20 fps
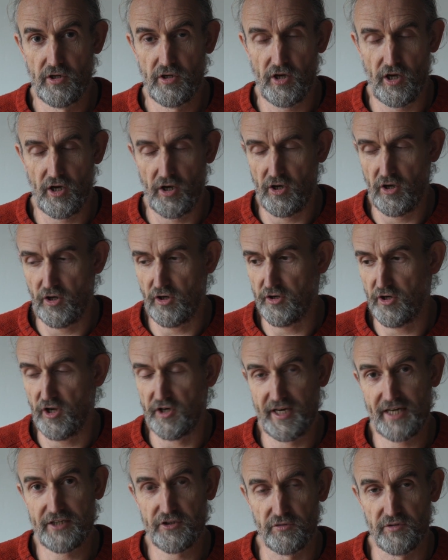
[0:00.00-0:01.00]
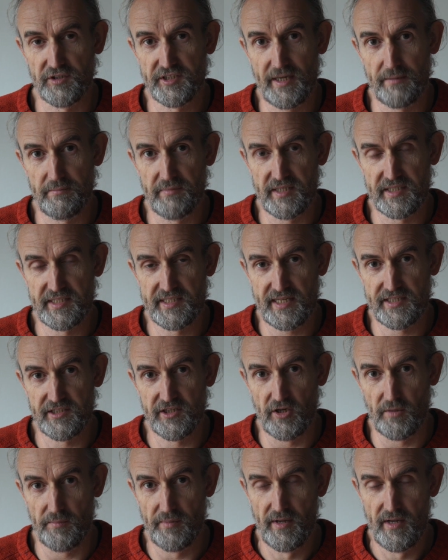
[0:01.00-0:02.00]
a national assembly is set
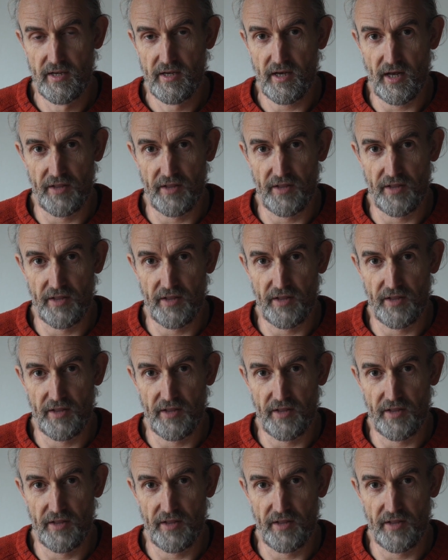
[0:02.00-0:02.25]
up